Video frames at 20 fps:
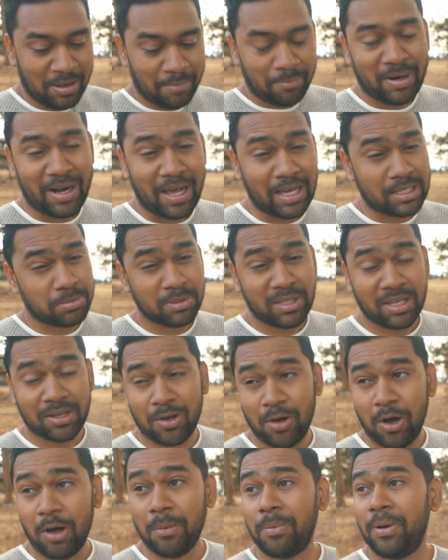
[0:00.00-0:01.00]
But as per the
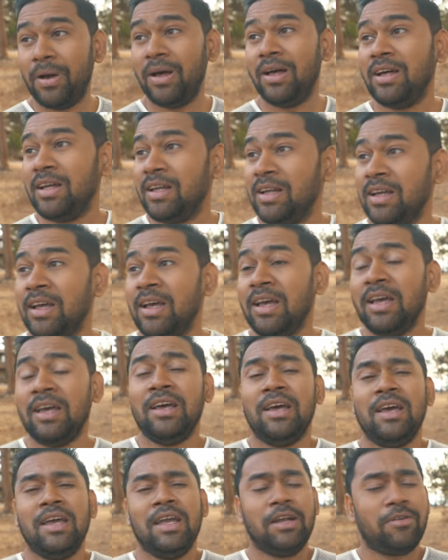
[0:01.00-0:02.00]
cop,
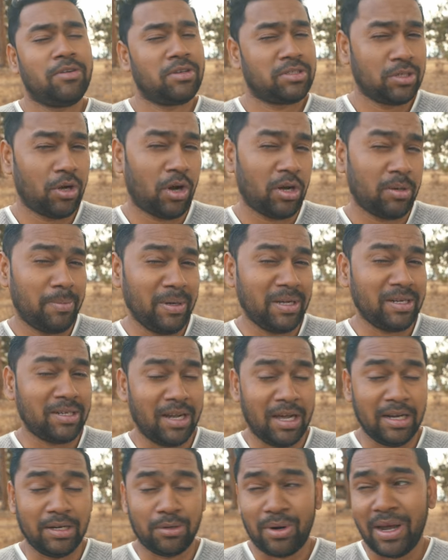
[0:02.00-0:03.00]
it was not being
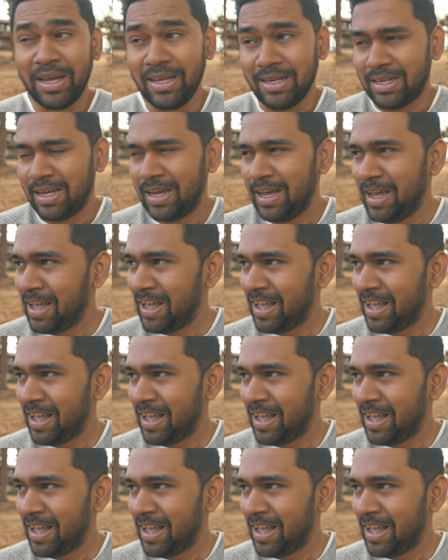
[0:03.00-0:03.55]
done right.